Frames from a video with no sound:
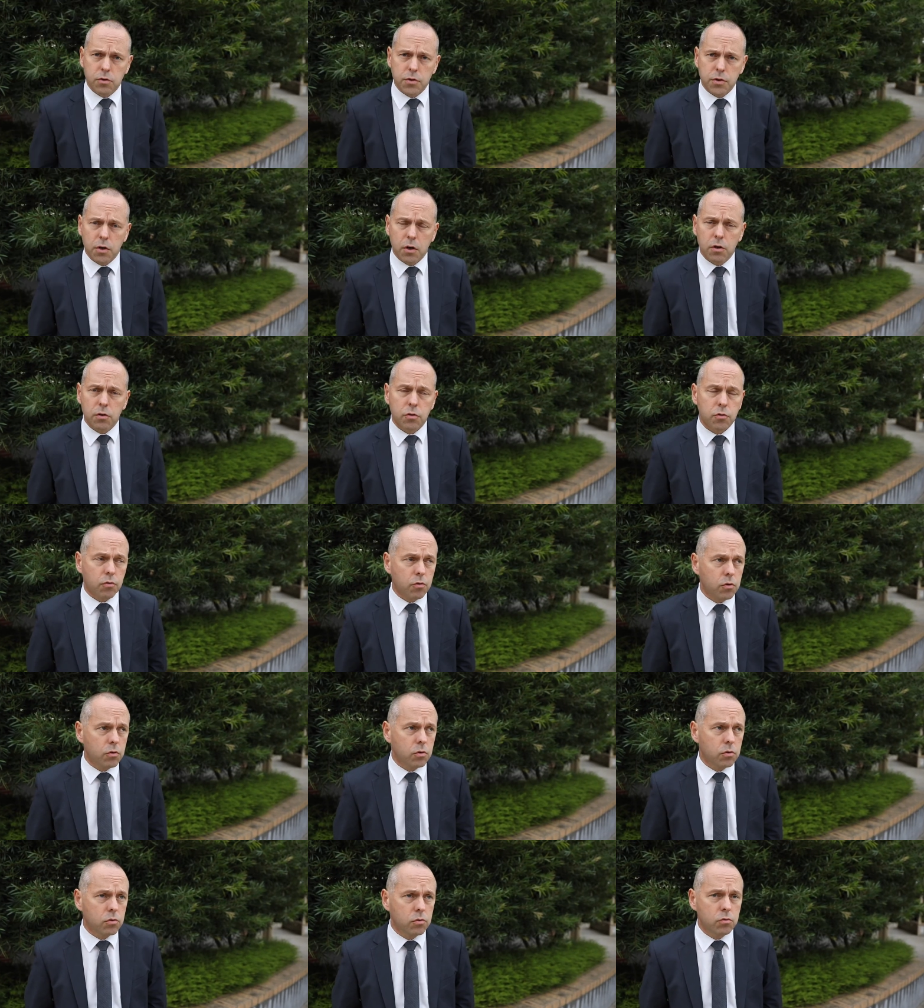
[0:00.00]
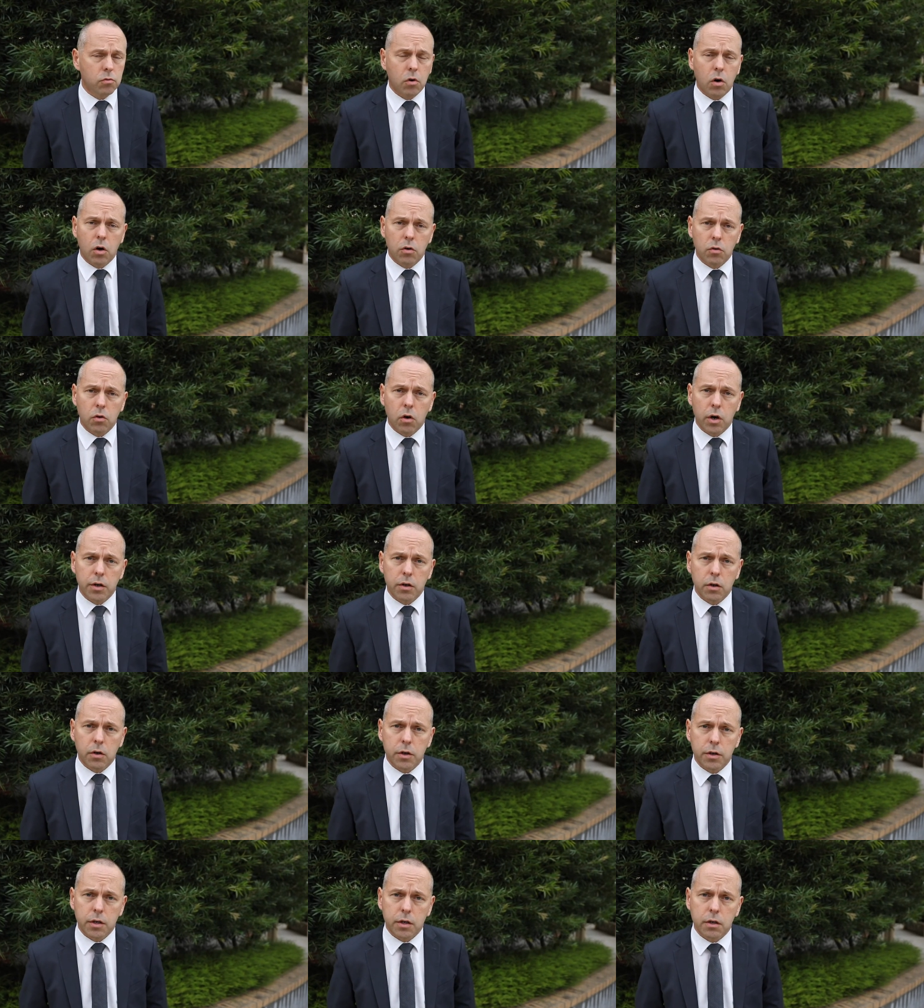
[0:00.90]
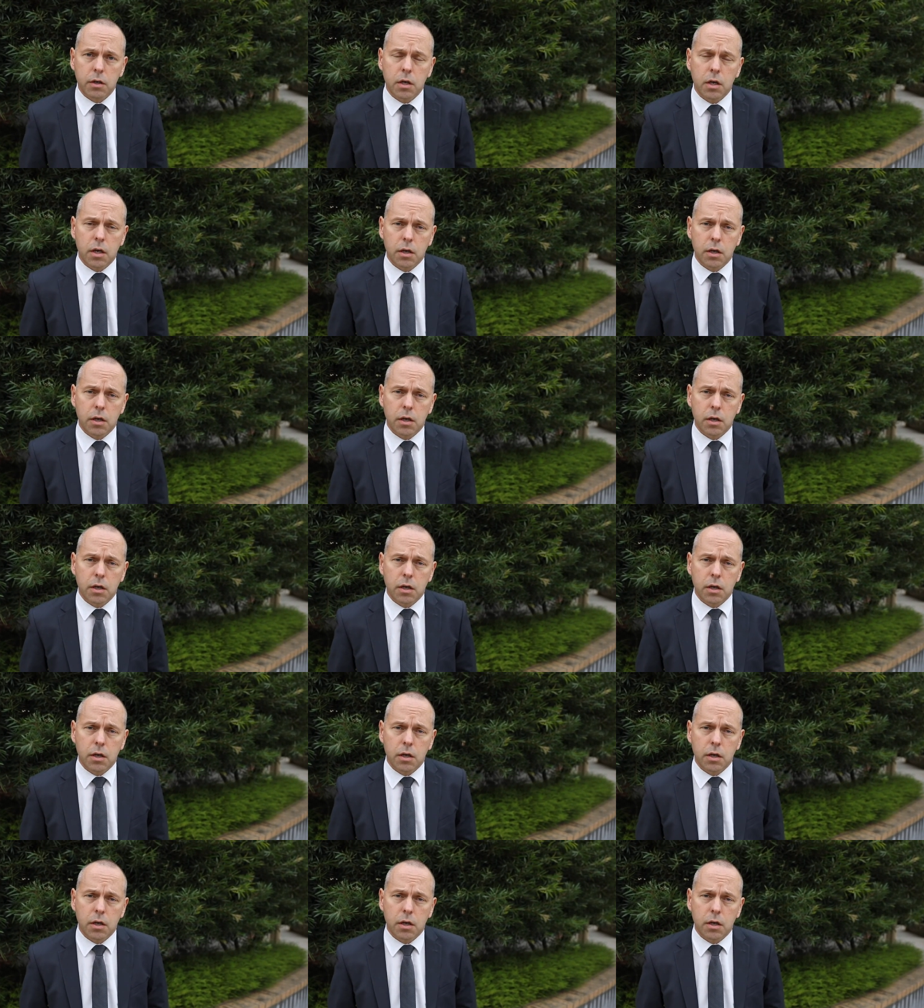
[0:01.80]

so through online learning